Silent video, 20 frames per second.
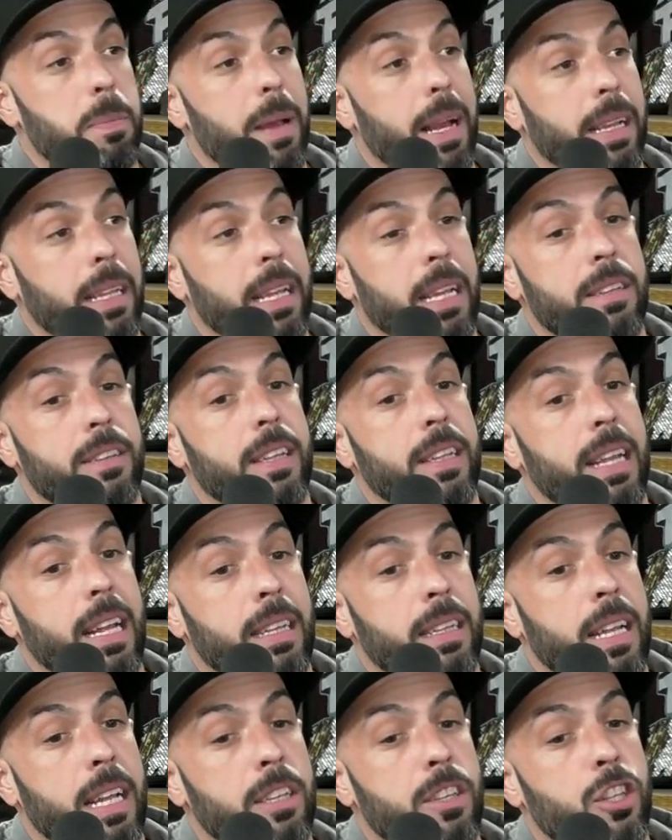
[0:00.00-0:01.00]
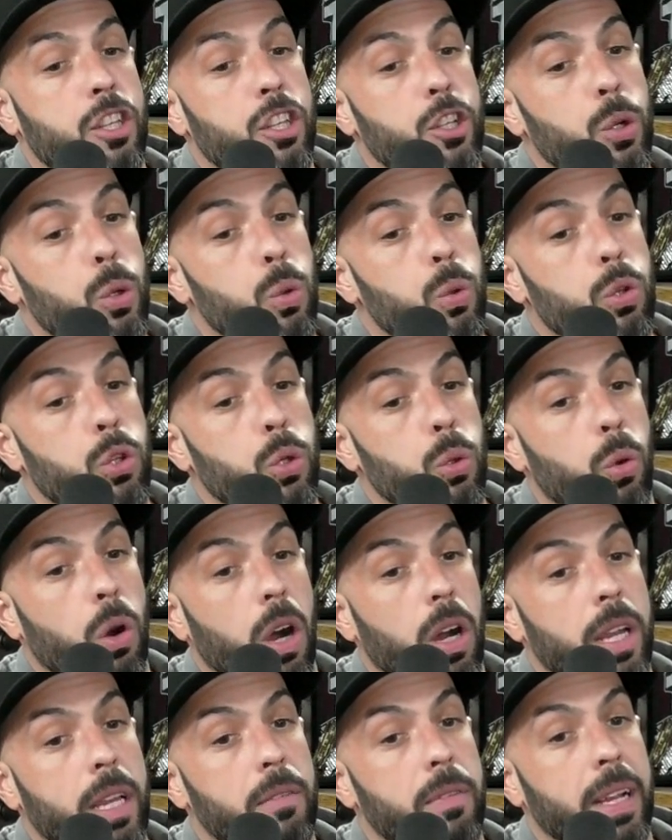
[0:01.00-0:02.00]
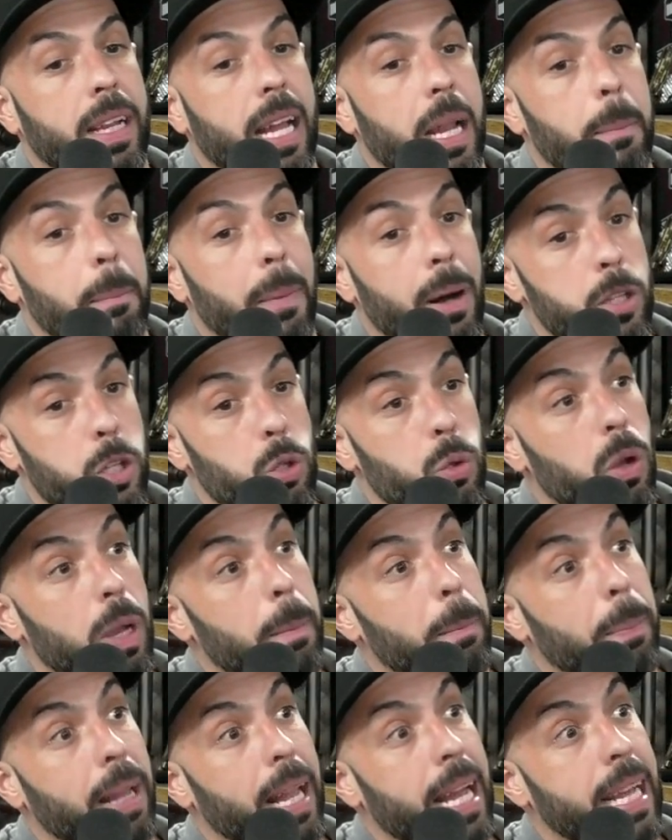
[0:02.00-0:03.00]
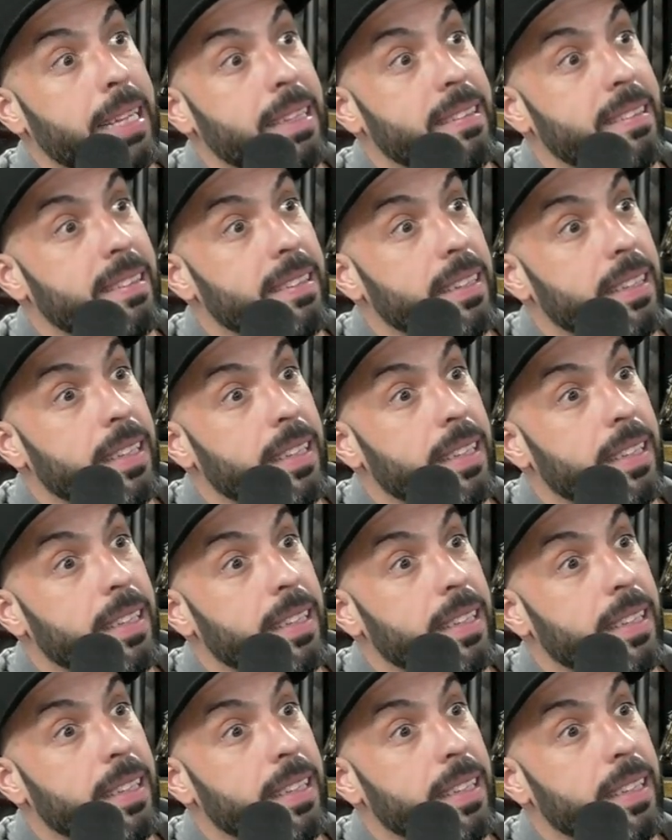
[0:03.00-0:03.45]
man. There's dudes who are even getting muscle implants.